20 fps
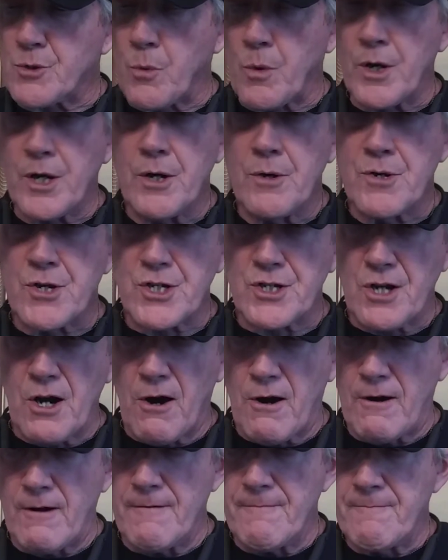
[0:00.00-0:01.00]
where you
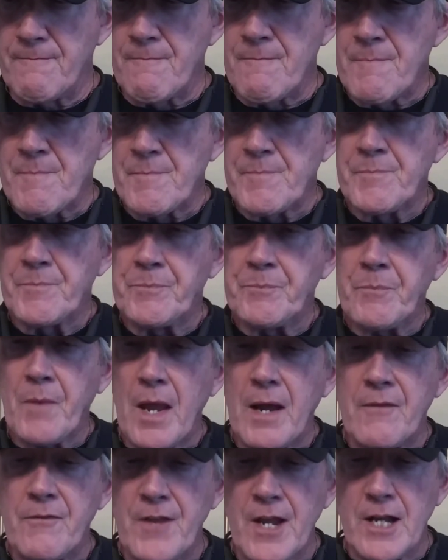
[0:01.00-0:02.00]
start.
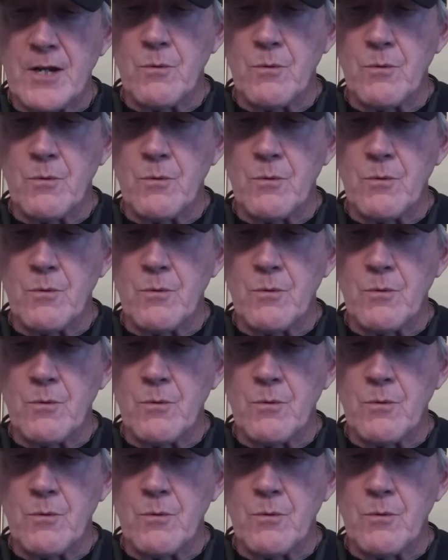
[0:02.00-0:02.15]
And then